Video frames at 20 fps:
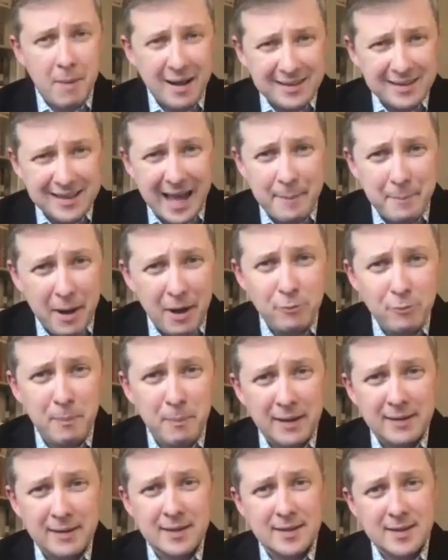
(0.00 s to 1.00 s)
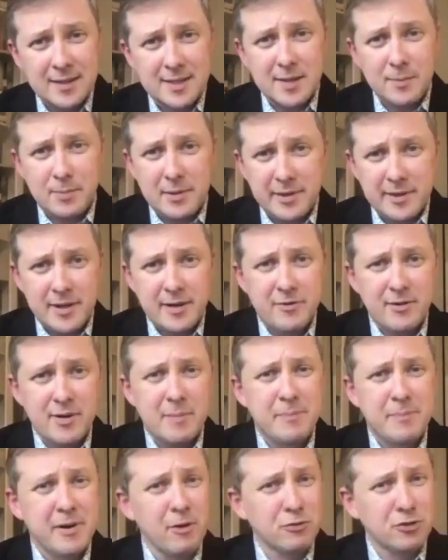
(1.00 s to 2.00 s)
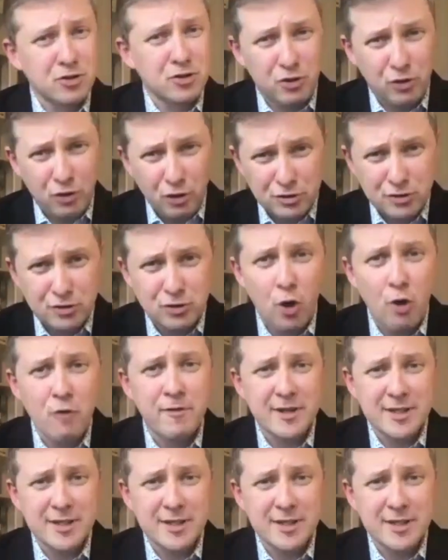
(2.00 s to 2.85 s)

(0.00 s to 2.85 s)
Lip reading: about multidisciplinary approach, crossovers,